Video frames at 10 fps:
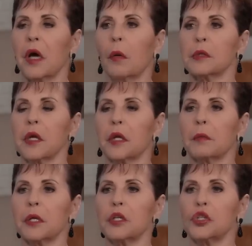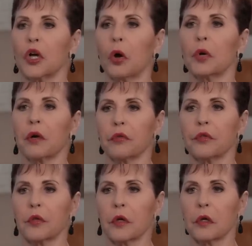always had to be shown
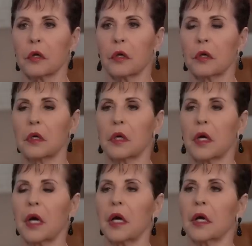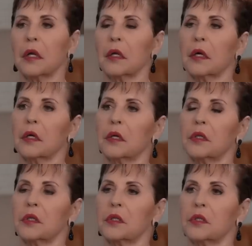everything. Mm-hmm. And
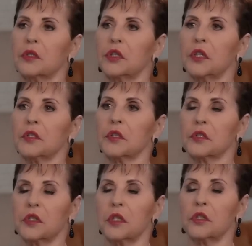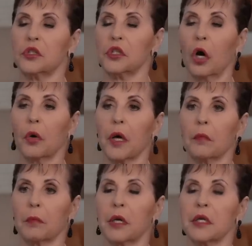Jesus did show
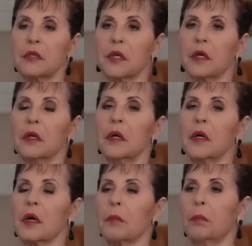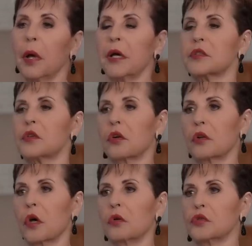him, but He said, blessed are
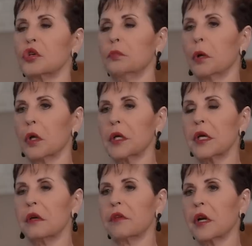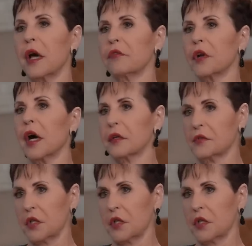those who believe and have not